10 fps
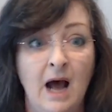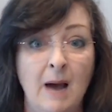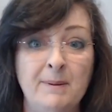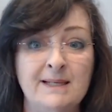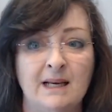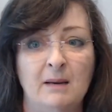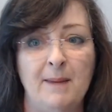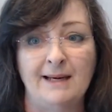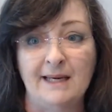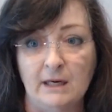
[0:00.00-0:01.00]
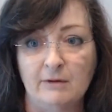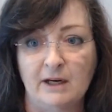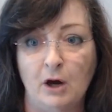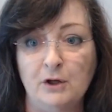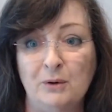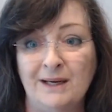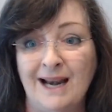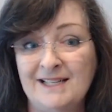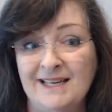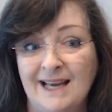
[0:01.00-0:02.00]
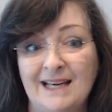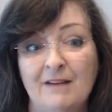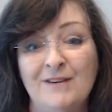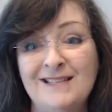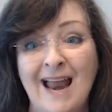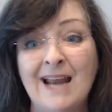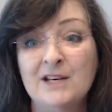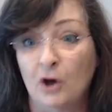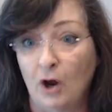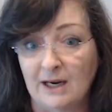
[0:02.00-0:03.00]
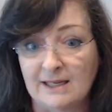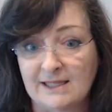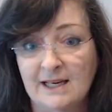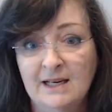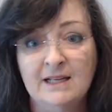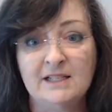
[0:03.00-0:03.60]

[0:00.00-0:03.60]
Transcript: Up until about a year ago, you could actually get it for $10.